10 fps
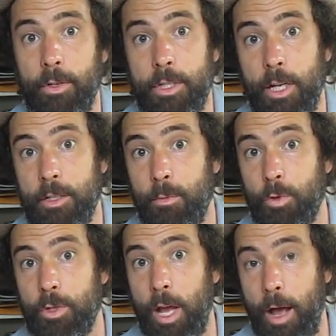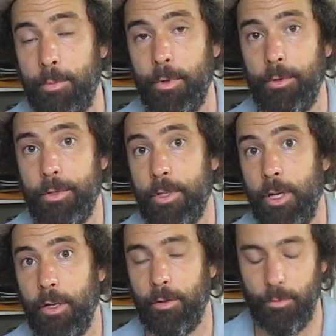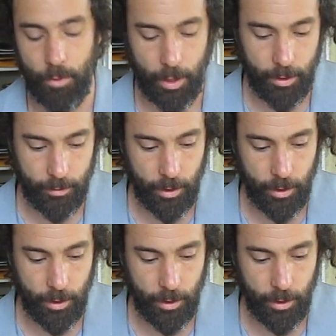attains the most capital is king, right?